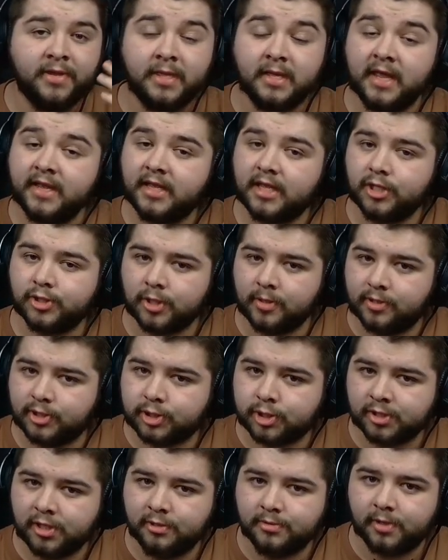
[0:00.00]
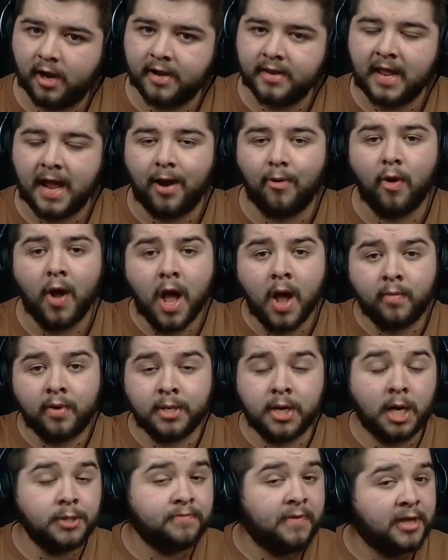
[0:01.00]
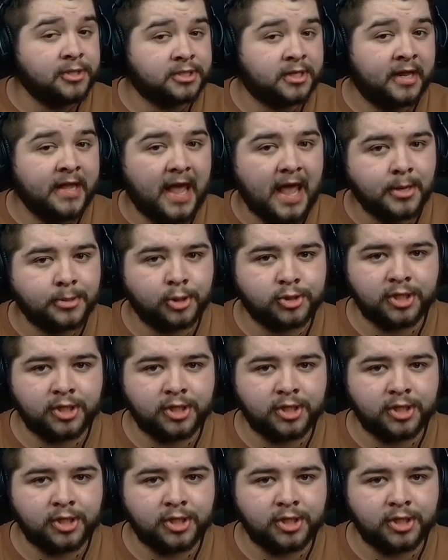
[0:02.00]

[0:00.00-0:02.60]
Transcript: The link is on the screen right now. We're live basically every